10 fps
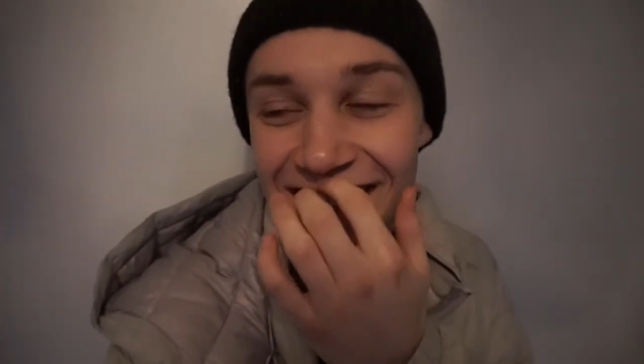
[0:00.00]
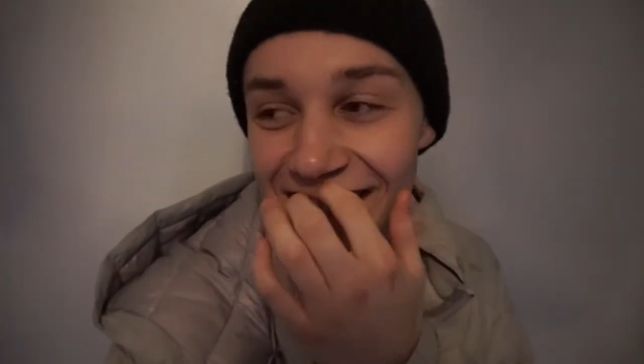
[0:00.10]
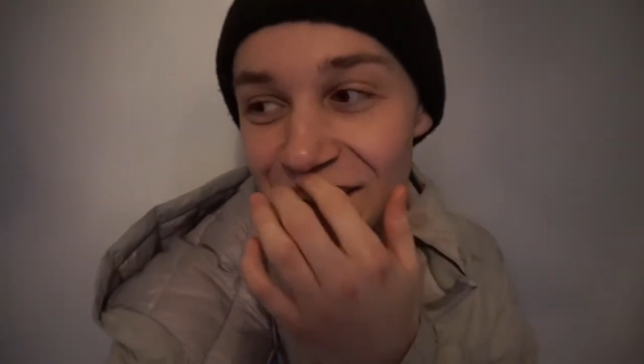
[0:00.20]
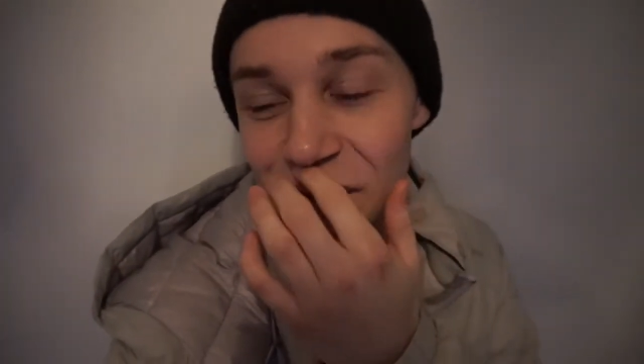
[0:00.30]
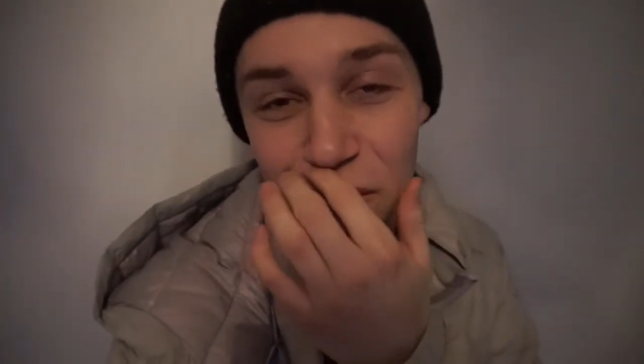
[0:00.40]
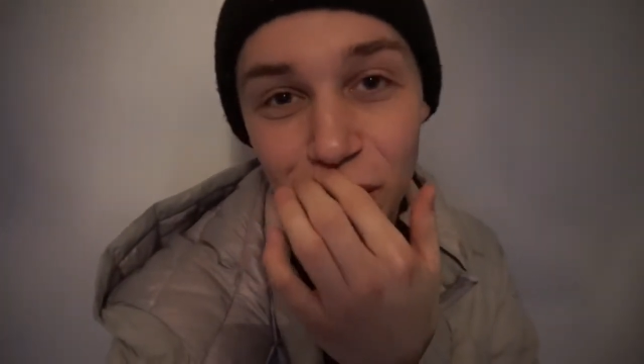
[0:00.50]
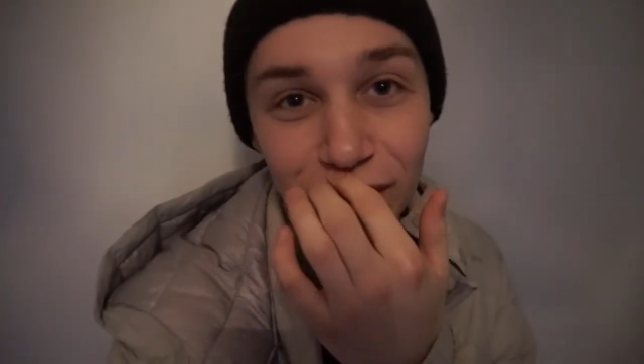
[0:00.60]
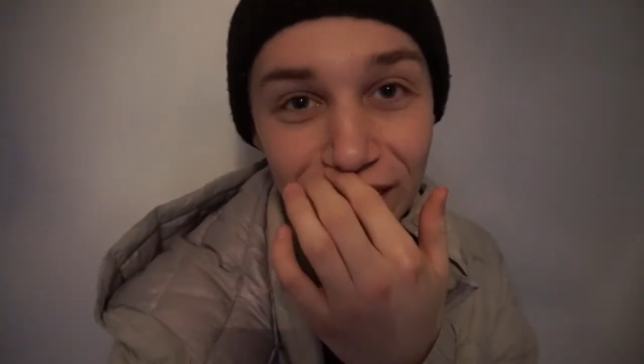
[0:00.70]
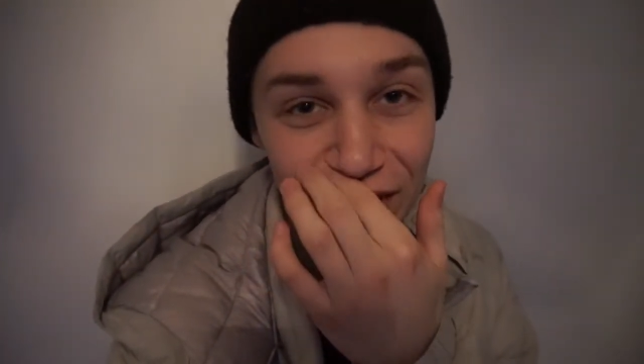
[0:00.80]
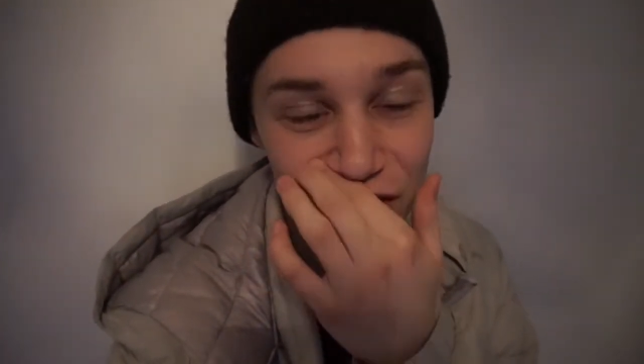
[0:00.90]
Um, I'm not
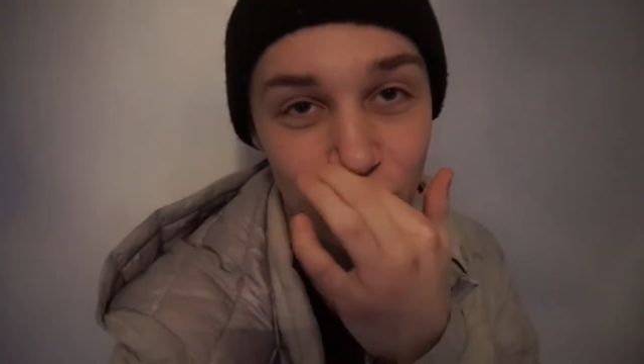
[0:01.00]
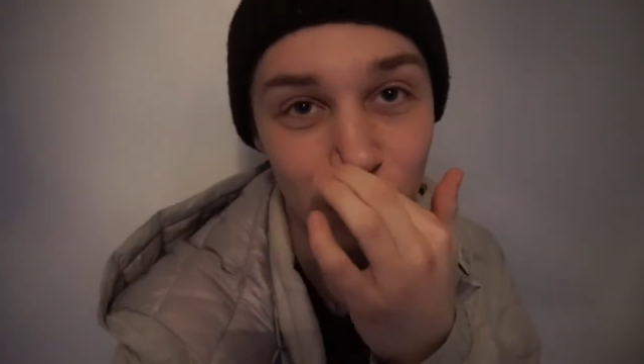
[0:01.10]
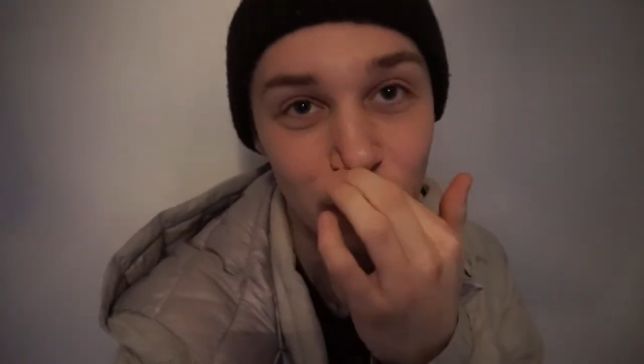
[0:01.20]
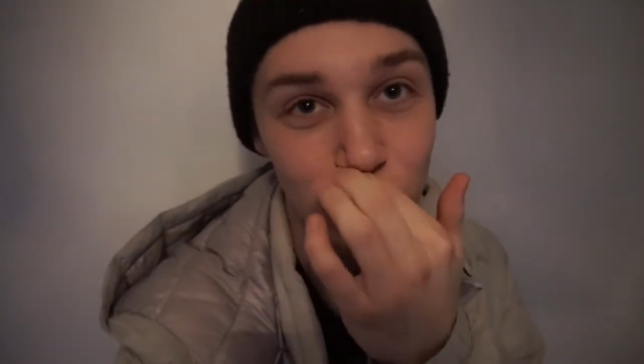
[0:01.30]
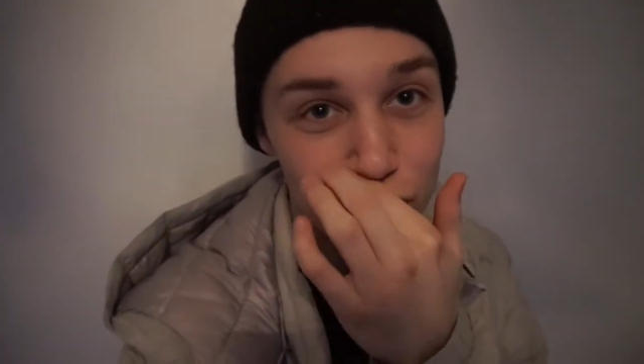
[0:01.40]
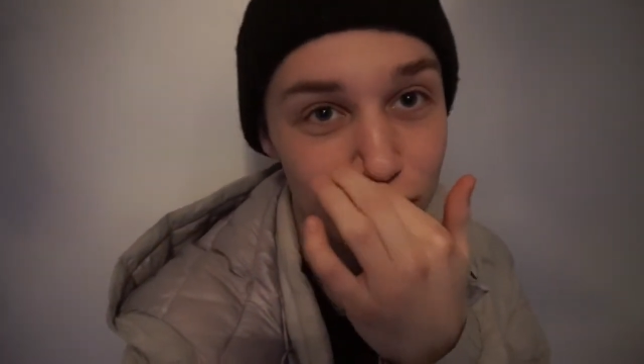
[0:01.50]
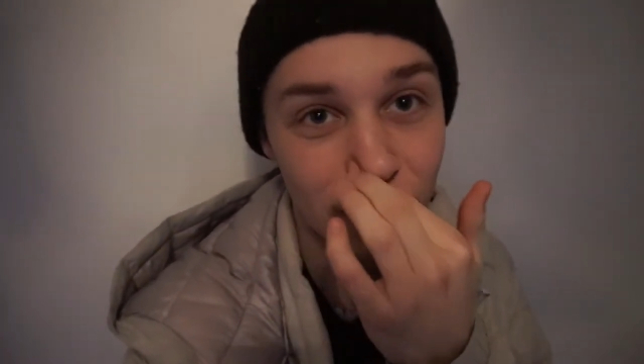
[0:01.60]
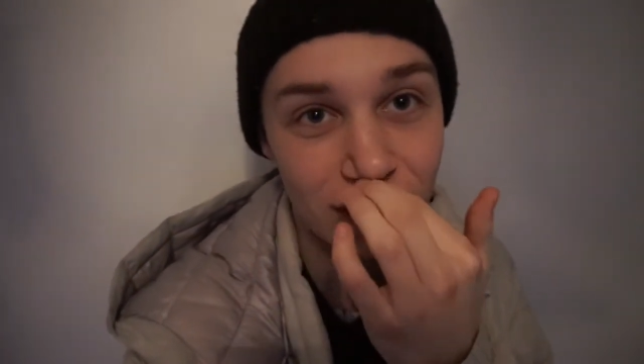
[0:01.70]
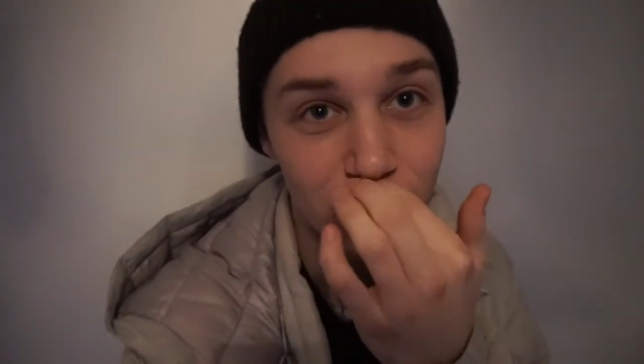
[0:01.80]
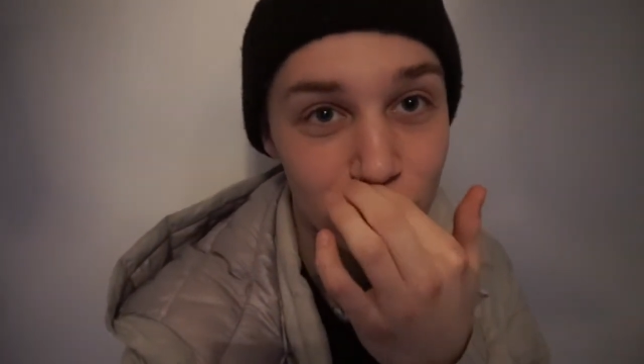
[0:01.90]
really going to show too much of her
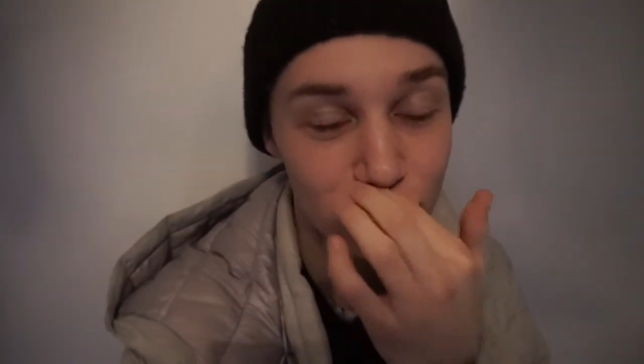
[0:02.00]
on camera